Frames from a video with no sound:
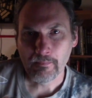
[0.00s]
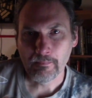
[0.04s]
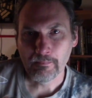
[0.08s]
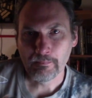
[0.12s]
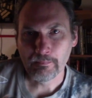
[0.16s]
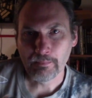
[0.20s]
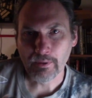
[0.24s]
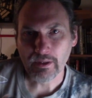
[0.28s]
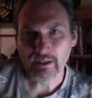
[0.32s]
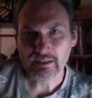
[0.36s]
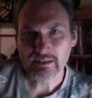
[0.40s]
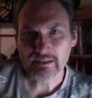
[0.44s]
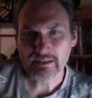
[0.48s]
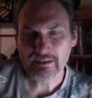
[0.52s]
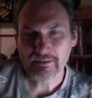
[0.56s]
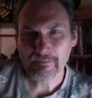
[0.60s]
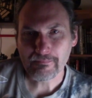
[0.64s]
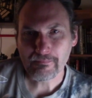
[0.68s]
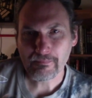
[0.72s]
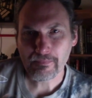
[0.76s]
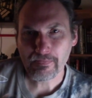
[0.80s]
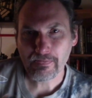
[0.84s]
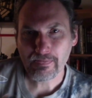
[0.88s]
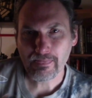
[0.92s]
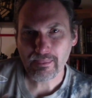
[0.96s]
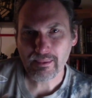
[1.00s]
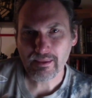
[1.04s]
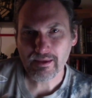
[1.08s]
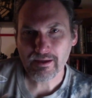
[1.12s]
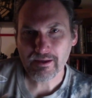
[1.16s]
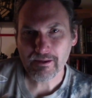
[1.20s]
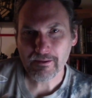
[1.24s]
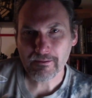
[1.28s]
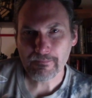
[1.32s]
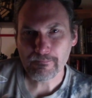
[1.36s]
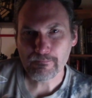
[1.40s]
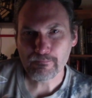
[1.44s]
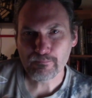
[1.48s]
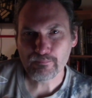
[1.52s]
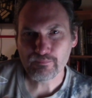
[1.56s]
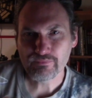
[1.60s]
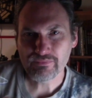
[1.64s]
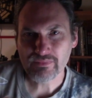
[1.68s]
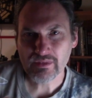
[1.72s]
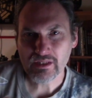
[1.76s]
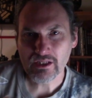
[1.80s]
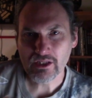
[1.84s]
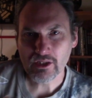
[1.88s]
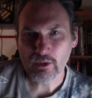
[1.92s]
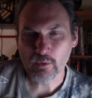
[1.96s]
But
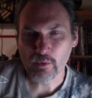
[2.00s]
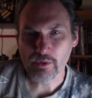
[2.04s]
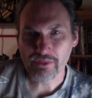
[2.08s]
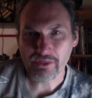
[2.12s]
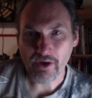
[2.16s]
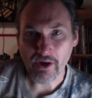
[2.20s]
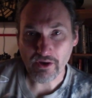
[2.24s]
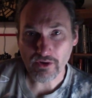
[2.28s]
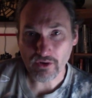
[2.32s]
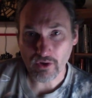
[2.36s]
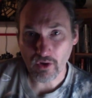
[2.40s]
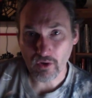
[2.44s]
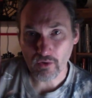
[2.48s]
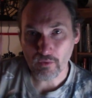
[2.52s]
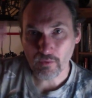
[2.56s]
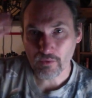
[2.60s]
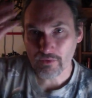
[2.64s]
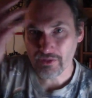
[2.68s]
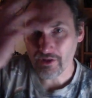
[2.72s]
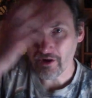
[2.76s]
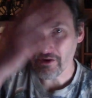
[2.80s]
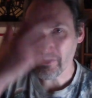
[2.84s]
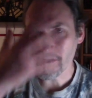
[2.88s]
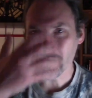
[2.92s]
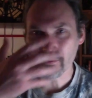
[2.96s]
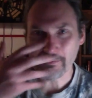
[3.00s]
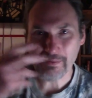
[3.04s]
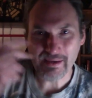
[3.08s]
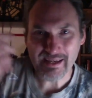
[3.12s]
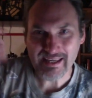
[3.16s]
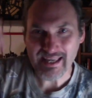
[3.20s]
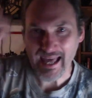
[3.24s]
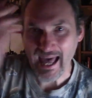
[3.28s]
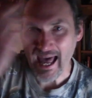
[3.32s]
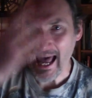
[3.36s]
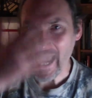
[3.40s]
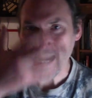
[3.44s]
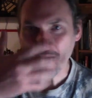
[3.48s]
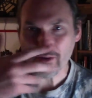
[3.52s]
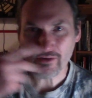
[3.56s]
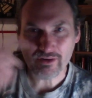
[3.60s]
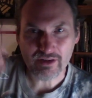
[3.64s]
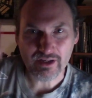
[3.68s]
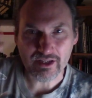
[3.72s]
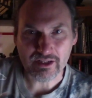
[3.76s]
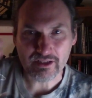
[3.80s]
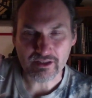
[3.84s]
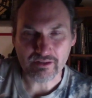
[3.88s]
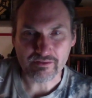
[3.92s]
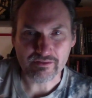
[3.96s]
without the big
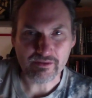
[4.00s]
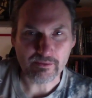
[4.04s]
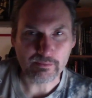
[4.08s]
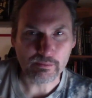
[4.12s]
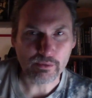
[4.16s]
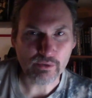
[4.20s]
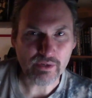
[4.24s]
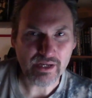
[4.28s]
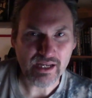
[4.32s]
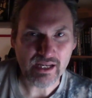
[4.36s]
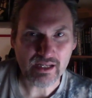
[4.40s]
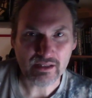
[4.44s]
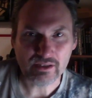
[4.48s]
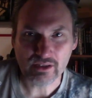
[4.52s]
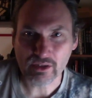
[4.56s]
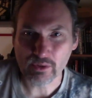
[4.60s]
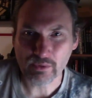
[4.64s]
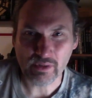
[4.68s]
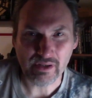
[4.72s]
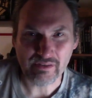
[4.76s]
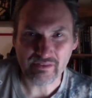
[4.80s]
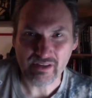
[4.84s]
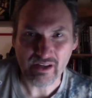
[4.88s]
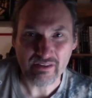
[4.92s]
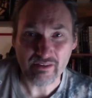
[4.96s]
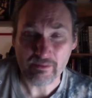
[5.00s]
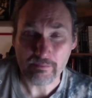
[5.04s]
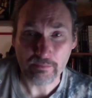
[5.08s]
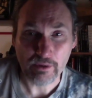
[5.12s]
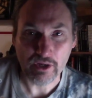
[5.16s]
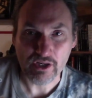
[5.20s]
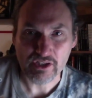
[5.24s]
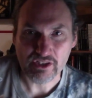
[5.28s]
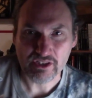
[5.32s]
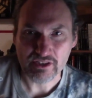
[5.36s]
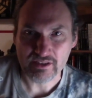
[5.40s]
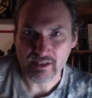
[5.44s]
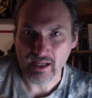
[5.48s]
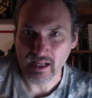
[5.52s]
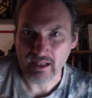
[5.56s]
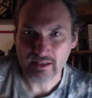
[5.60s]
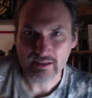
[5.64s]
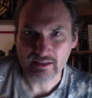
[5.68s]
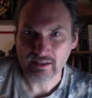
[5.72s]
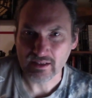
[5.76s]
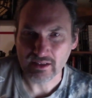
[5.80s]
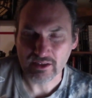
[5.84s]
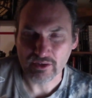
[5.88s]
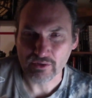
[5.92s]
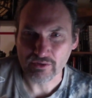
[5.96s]
aggregate of the brain, you don't even have a
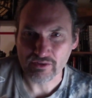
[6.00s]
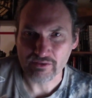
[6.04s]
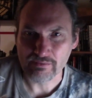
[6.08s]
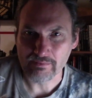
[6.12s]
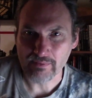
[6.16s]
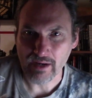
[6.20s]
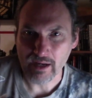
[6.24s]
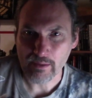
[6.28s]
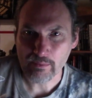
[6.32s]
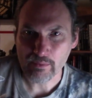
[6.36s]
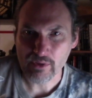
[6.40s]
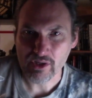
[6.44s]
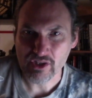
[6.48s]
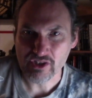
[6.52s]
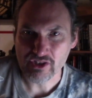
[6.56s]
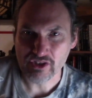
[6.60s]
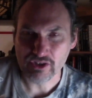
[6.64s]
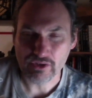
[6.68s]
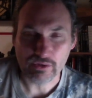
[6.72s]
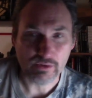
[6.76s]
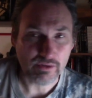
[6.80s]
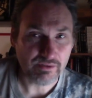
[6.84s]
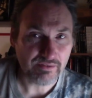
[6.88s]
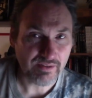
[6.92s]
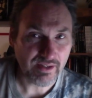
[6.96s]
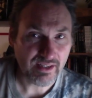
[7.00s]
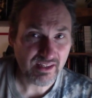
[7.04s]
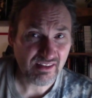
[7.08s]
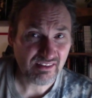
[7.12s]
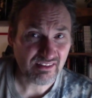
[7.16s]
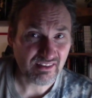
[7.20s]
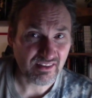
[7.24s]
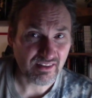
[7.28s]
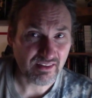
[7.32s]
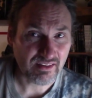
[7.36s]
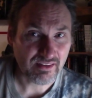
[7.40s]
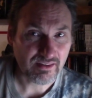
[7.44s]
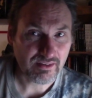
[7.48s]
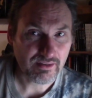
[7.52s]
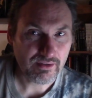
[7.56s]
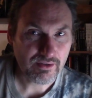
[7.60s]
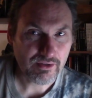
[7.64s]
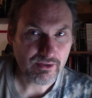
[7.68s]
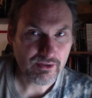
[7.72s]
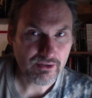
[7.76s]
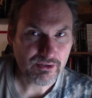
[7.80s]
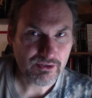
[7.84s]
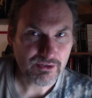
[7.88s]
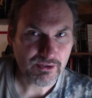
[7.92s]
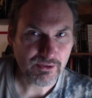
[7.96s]
personality, you don't have memories, you don't have anything.
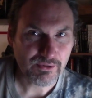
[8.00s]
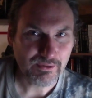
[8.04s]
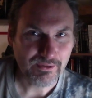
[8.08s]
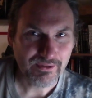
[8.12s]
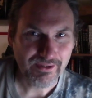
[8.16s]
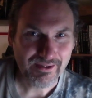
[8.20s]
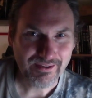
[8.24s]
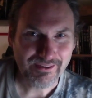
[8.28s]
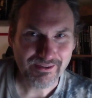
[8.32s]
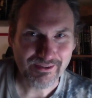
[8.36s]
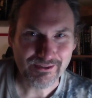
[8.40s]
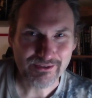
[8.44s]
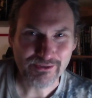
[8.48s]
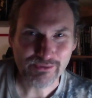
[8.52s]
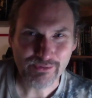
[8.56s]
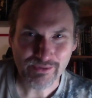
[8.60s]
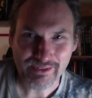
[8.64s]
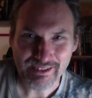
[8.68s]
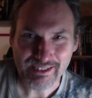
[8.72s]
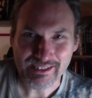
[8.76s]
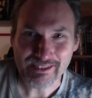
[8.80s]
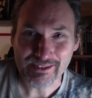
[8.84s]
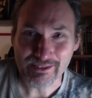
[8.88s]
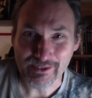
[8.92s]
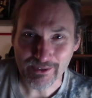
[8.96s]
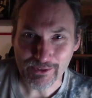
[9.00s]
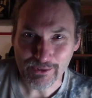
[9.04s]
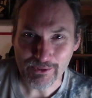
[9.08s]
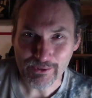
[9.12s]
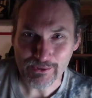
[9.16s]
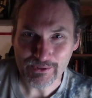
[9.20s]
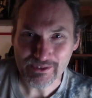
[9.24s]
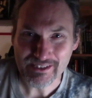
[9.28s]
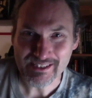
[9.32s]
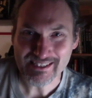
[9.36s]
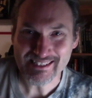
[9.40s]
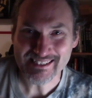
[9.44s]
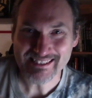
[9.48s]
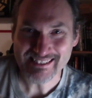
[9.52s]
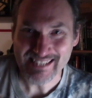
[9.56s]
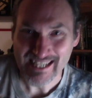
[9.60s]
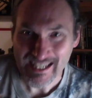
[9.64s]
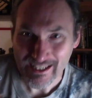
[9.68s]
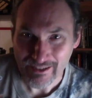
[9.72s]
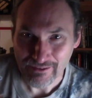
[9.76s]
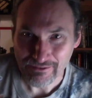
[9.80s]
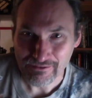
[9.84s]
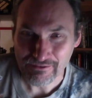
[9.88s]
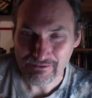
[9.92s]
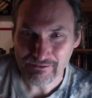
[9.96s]
So there's really no
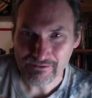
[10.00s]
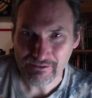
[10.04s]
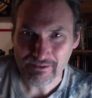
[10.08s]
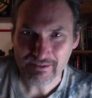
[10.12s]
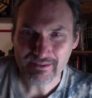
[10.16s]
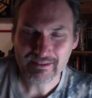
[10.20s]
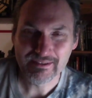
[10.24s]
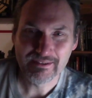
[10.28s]
self.